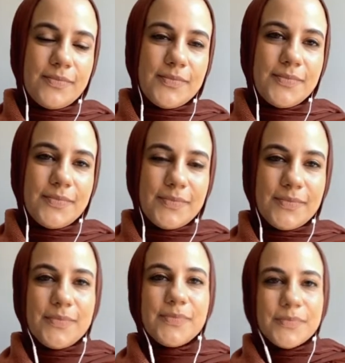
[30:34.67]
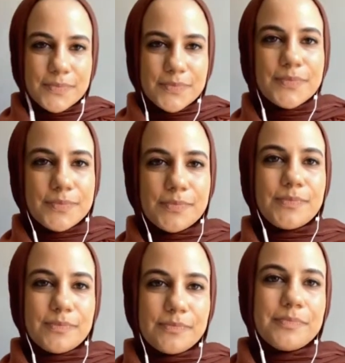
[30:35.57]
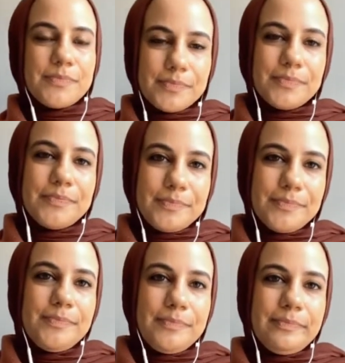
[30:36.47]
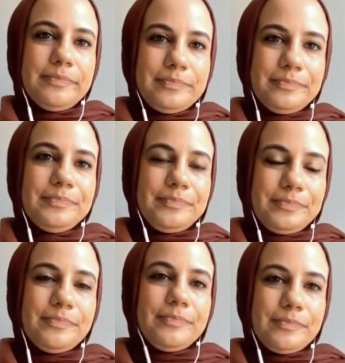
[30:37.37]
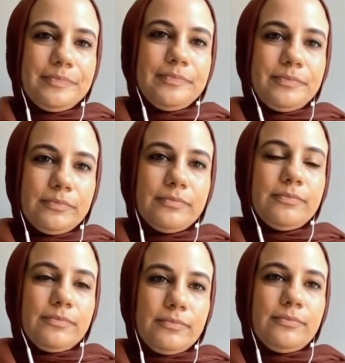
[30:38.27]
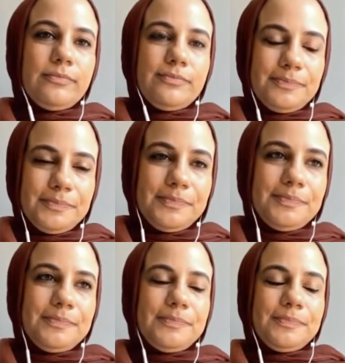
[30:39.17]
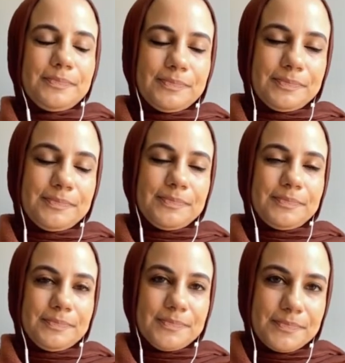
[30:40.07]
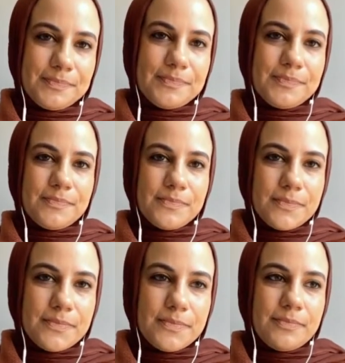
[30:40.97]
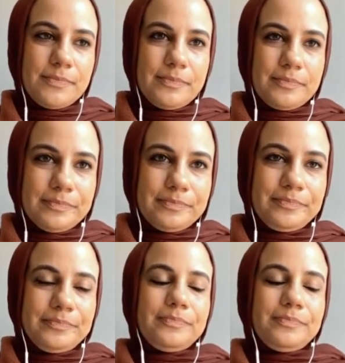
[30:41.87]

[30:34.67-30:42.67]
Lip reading: [no speech]